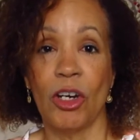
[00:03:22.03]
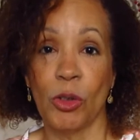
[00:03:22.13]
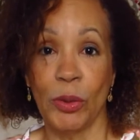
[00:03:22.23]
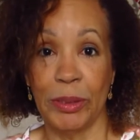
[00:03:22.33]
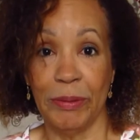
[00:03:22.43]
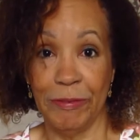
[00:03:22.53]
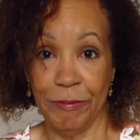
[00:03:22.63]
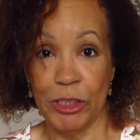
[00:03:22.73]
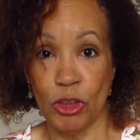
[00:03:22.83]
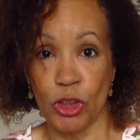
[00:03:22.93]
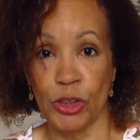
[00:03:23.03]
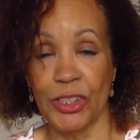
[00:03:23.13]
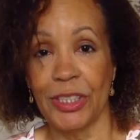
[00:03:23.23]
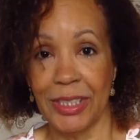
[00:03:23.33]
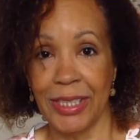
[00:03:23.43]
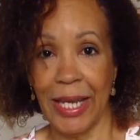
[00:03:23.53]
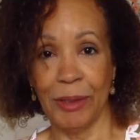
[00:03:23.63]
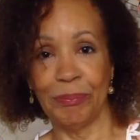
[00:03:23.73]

are going to be featured today.